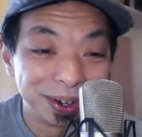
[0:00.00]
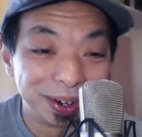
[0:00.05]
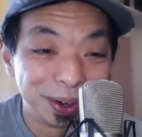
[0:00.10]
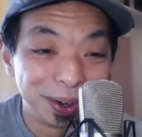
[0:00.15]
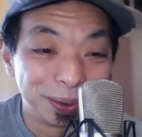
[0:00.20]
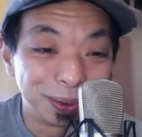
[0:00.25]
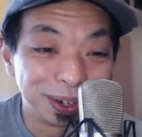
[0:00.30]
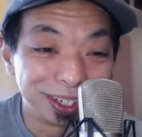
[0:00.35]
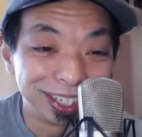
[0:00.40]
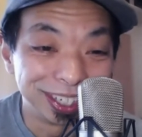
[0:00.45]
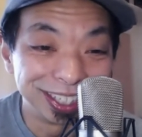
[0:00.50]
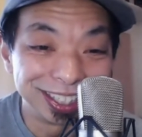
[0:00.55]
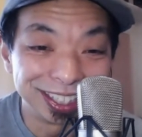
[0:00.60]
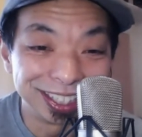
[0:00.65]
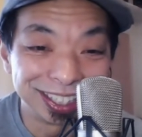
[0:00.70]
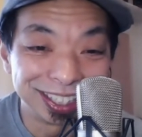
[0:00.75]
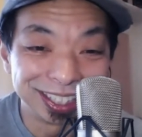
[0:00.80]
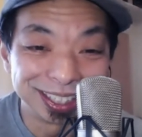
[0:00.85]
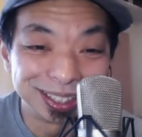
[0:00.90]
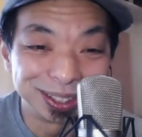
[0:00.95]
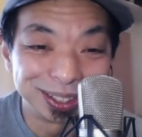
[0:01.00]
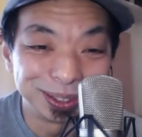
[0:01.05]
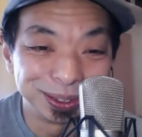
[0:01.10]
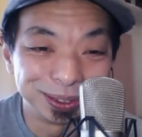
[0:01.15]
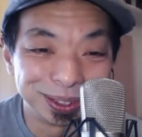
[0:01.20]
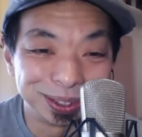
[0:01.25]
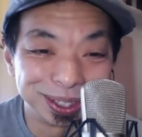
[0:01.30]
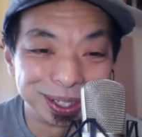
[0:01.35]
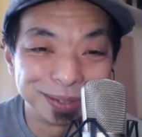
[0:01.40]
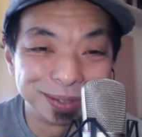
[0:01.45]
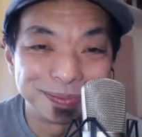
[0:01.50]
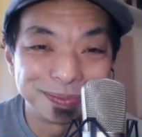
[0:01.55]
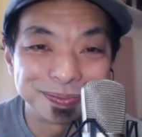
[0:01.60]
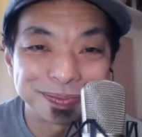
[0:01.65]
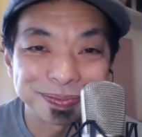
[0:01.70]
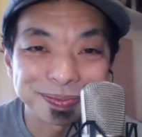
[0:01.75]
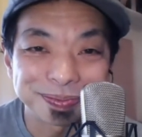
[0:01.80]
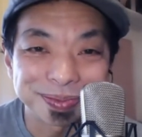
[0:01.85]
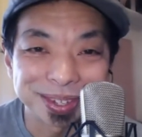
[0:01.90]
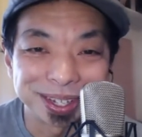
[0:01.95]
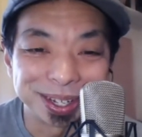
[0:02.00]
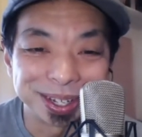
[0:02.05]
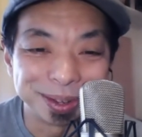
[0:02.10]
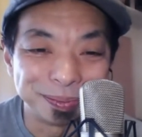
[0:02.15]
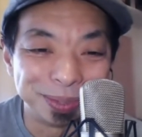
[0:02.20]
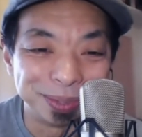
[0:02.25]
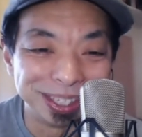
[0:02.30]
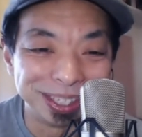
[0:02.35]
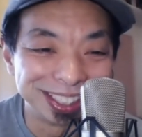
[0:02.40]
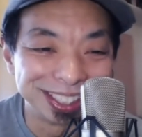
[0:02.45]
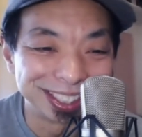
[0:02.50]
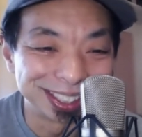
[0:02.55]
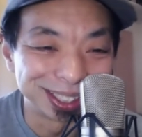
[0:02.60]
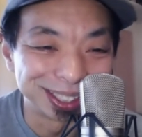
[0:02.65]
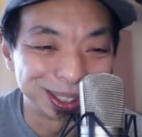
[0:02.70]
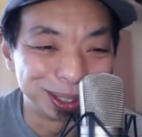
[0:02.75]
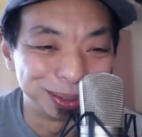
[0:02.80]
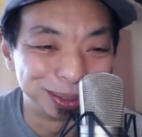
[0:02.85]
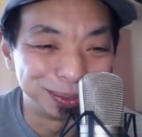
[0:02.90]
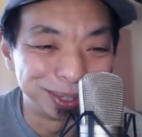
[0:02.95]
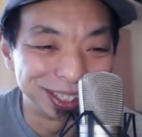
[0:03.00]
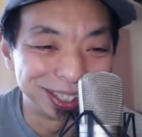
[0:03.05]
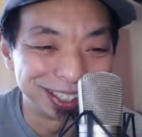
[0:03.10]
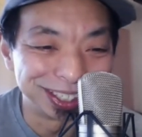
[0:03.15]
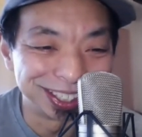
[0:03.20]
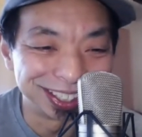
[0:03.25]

we're linking into um, uh, business a little bit, and